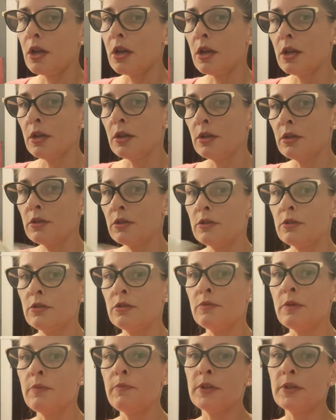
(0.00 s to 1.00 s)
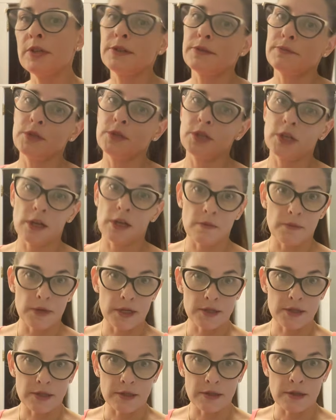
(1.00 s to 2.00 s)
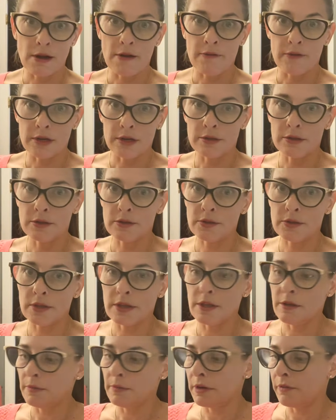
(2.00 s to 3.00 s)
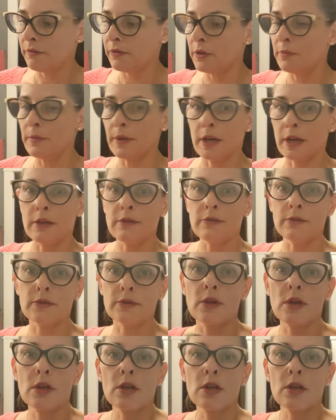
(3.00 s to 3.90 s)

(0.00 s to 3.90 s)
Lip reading: And we put some chicken wings in the oven. You'll see them in a few minutes.